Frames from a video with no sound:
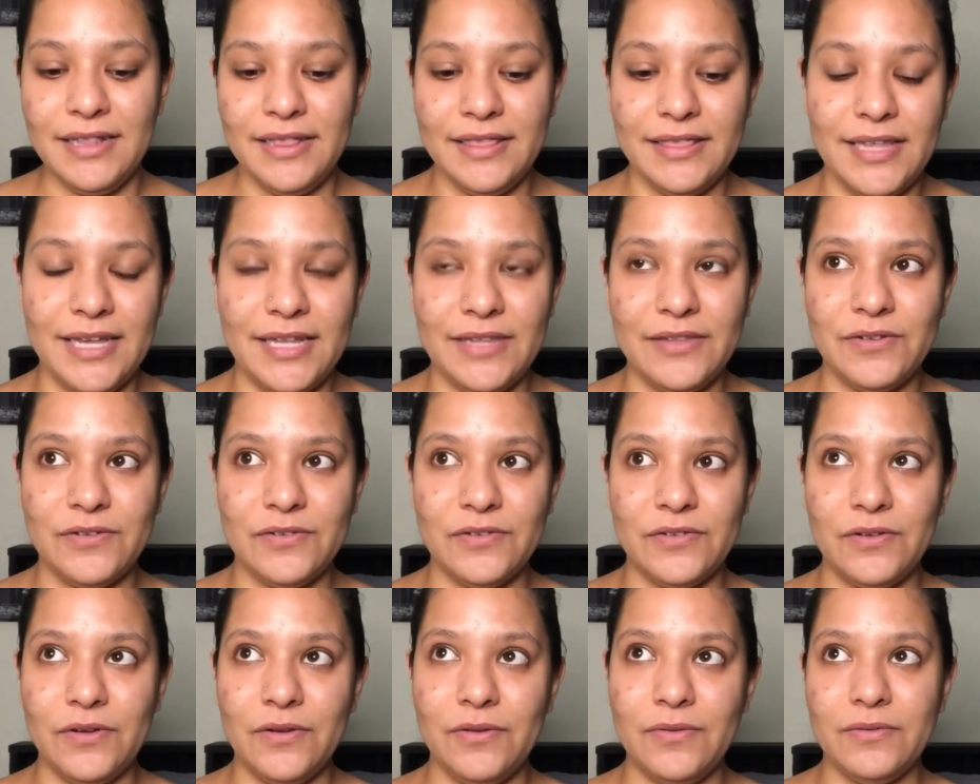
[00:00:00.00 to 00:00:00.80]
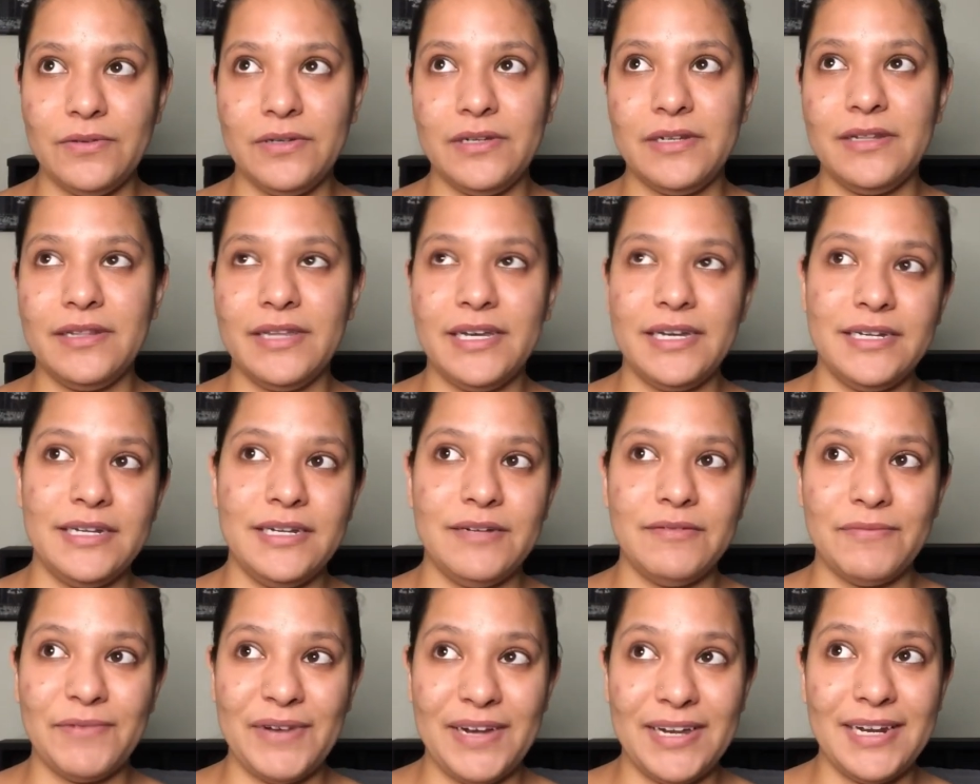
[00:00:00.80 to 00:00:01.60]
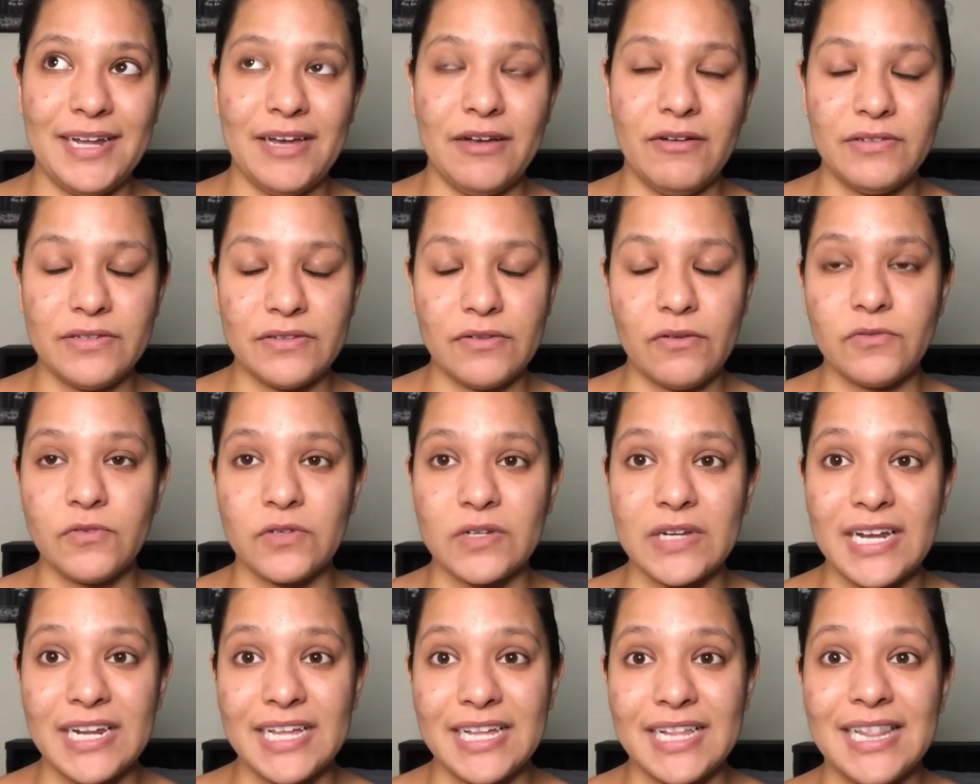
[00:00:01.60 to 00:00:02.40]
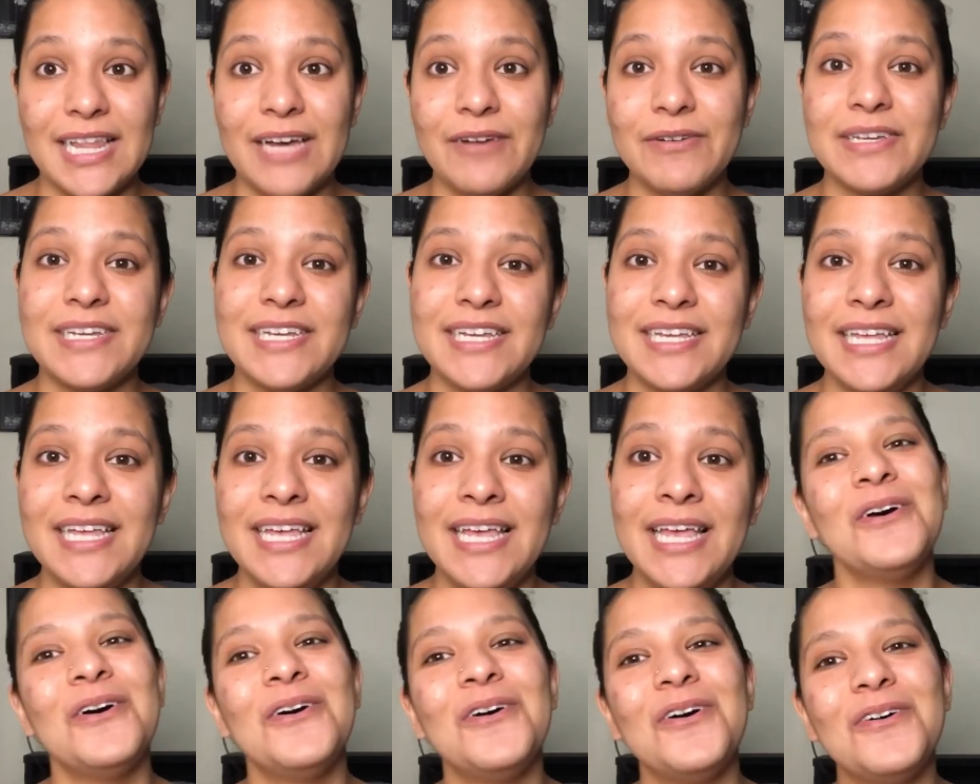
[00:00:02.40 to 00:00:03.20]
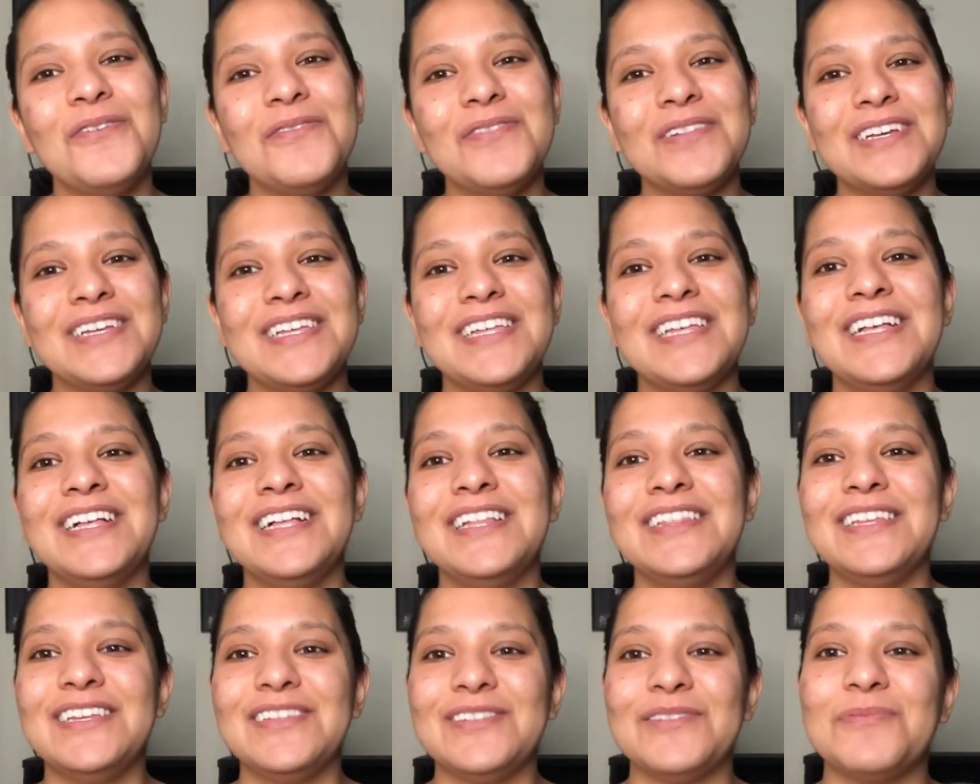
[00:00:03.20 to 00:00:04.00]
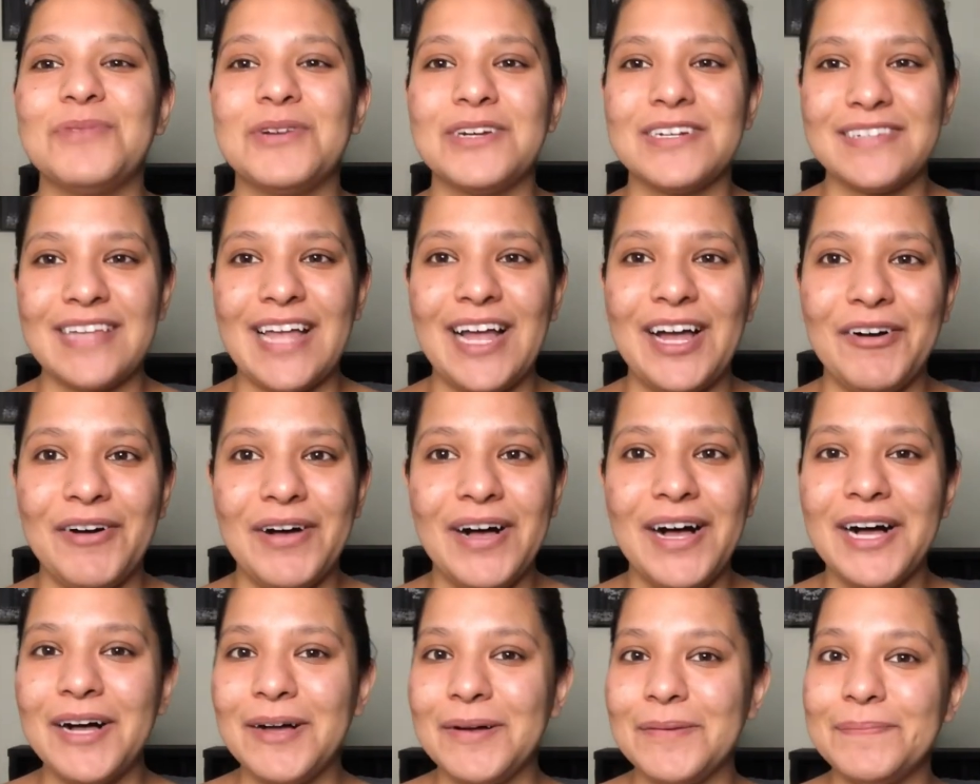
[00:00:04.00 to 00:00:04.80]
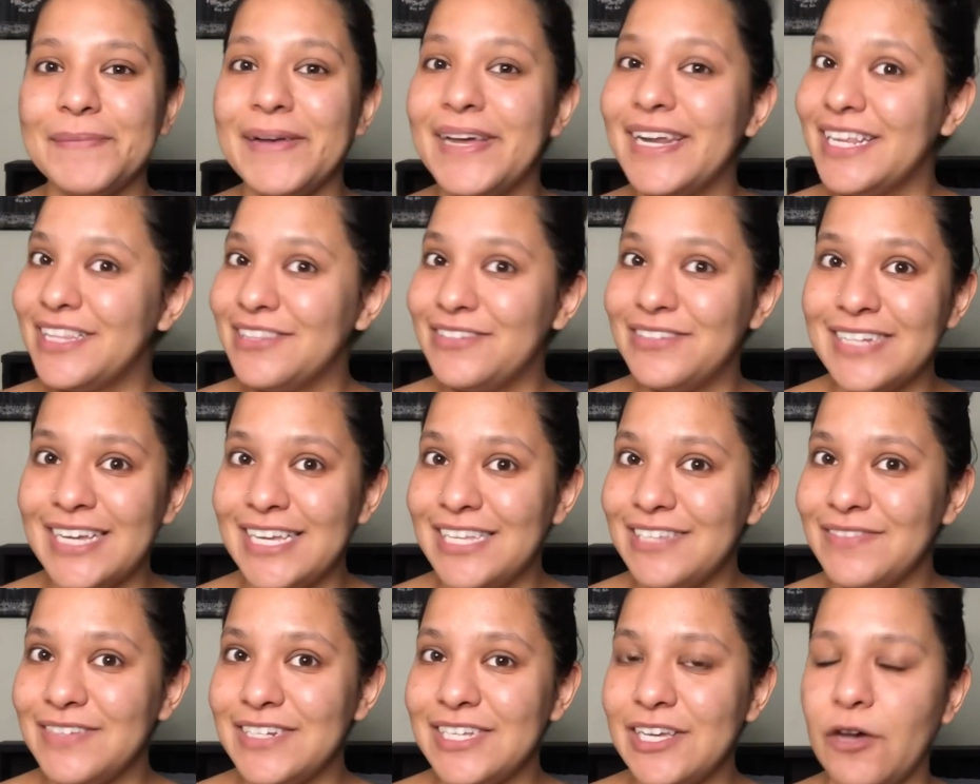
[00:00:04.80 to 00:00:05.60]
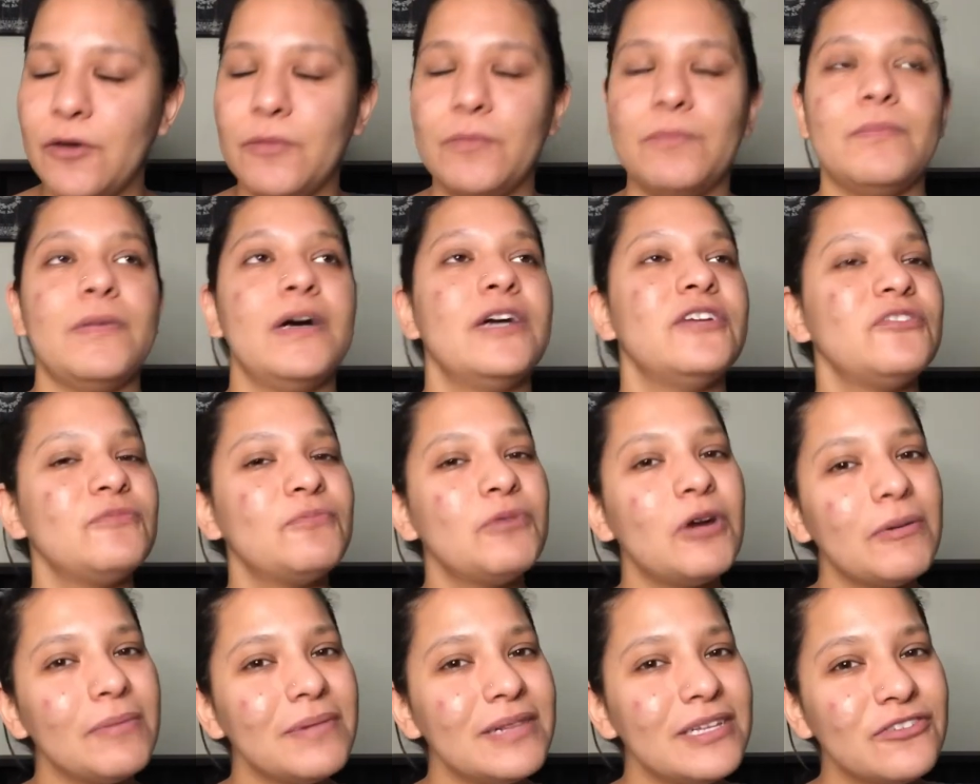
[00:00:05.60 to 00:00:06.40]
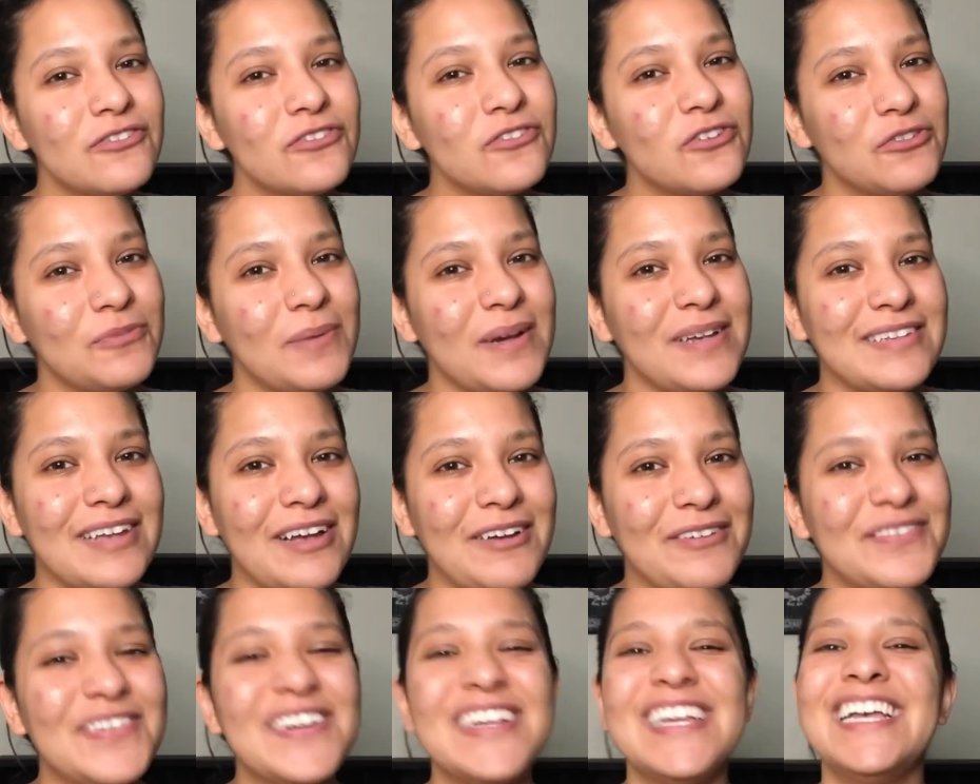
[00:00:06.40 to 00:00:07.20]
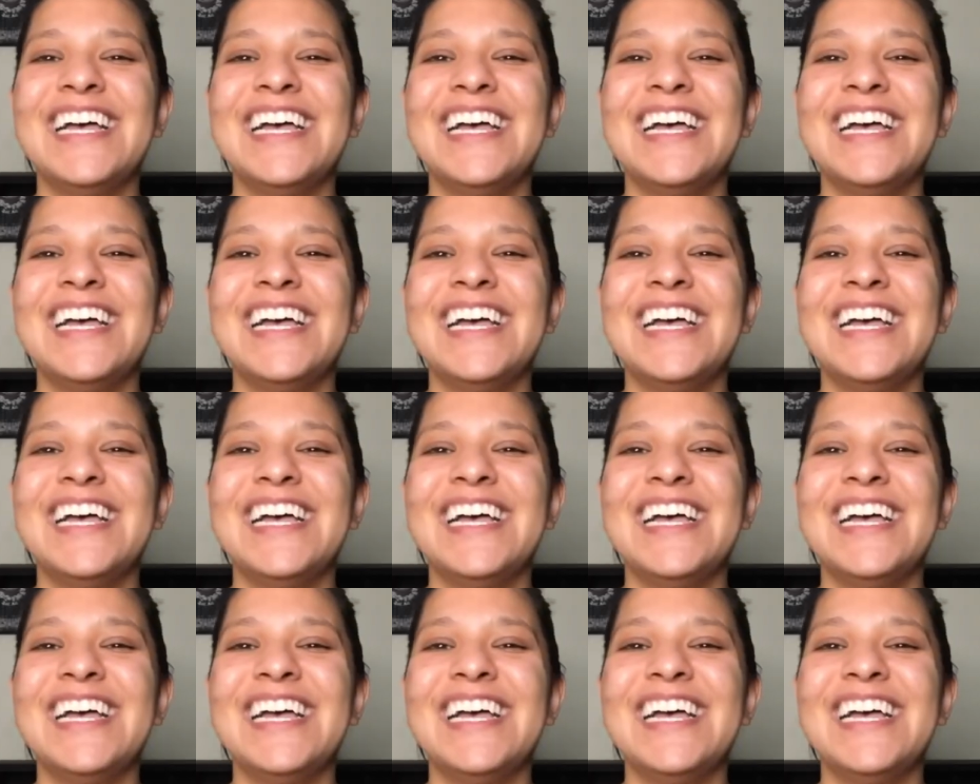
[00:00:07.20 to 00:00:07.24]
that there's no good lighting right now. It's also kind of cloudy. Hopefully this works out. And in today's video, oh, I should probably introduce myself.